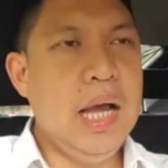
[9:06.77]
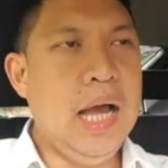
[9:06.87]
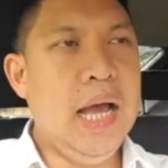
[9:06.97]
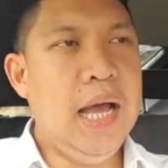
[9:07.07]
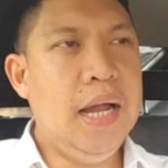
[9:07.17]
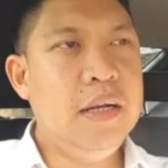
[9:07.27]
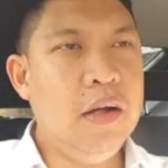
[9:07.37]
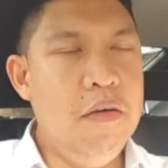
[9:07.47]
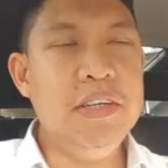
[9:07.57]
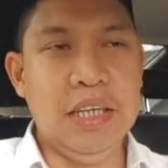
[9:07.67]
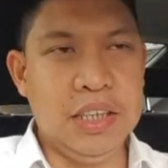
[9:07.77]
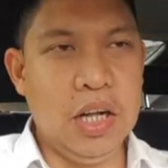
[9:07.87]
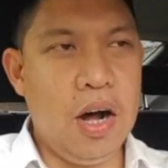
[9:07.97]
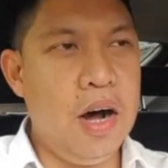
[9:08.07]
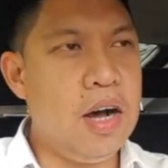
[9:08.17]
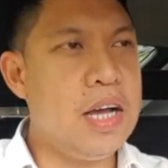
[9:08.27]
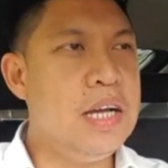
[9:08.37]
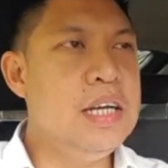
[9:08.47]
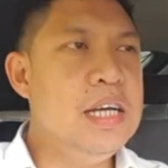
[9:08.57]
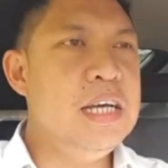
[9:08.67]
And obviously it's dark.
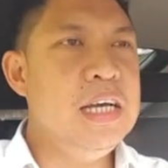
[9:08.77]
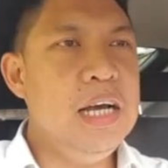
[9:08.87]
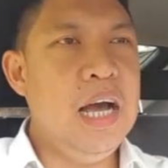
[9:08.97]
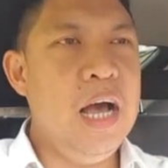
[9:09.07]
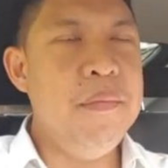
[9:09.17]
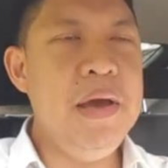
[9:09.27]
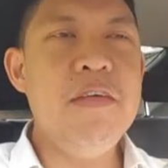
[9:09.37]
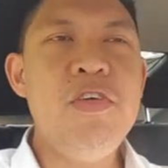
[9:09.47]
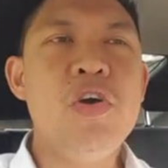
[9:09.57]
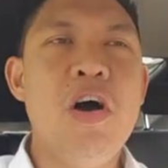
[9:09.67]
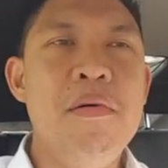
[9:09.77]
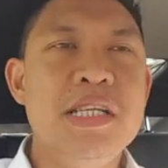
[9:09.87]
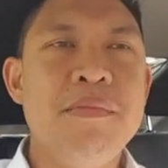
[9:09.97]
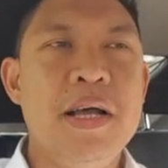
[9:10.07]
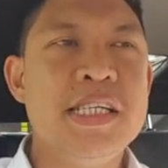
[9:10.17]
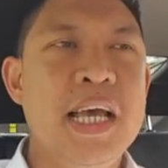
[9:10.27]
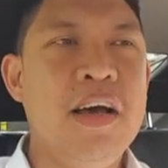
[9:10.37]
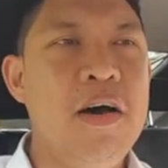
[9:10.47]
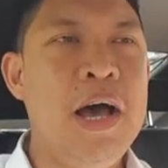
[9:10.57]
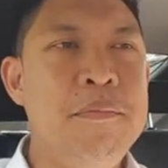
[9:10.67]
Made a few comments about saying
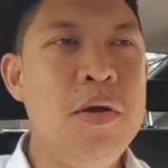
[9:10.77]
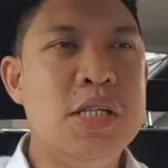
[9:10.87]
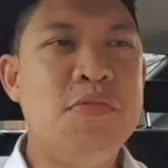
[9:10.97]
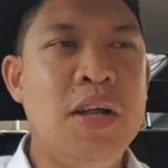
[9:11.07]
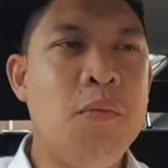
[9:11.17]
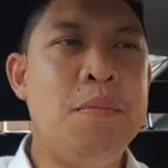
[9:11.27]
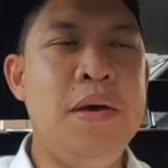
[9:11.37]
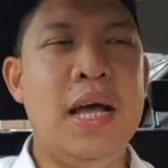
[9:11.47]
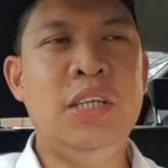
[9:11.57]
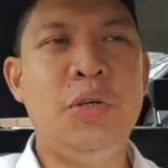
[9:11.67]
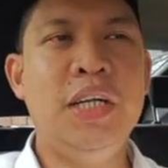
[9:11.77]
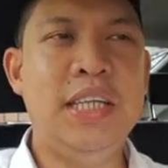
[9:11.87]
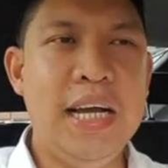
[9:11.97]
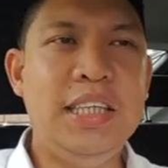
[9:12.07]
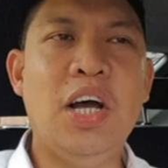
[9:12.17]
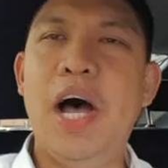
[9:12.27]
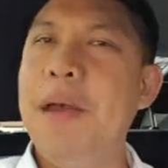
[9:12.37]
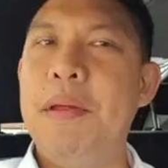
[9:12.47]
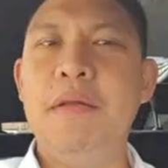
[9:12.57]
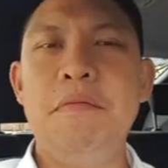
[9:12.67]
how beautiful it would be during the
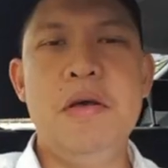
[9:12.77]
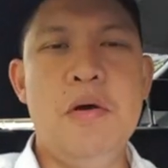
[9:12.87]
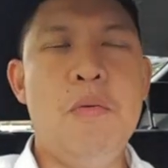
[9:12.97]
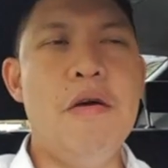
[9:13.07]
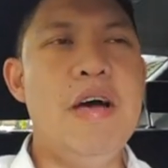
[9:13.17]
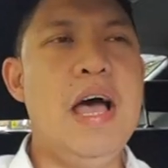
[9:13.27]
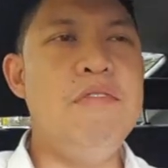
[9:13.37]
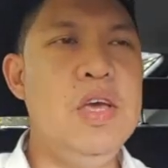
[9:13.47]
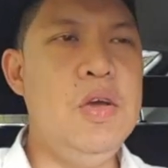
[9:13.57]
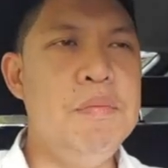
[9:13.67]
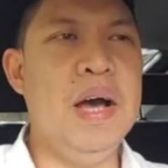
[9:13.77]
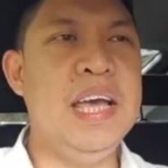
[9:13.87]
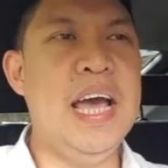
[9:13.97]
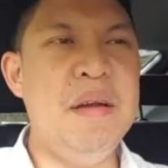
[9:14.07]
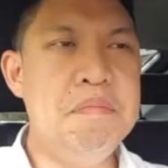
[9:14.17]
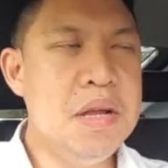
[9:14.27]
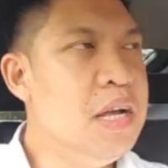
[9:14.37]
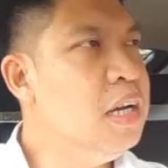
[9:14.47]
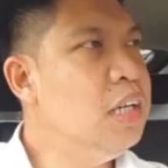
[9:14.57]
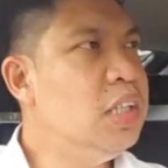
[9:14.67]
daytime and whatever have you, but
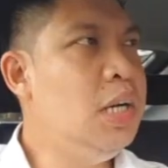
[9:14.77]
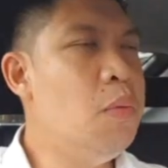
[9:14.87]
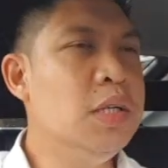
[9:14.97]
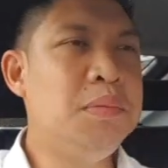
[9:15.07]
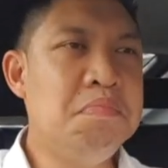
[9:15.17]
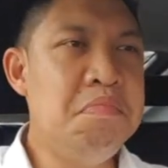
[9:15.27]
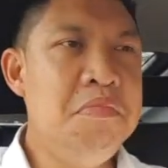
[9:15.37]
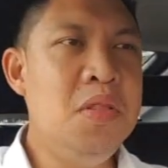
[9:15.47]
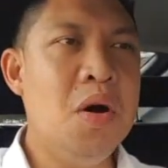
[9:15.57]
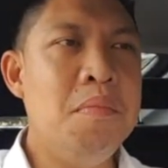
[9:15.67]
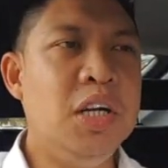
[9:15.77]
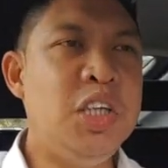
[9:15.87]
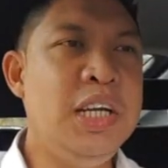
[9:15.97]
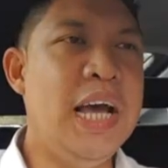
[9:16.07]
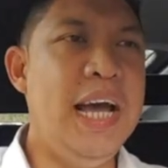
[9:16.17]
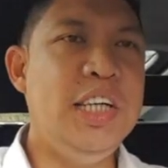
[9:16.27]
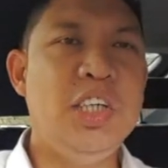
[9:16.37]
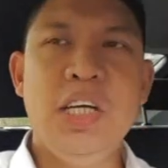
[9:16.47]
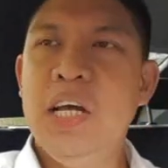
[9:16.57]
again, she was not much engaged.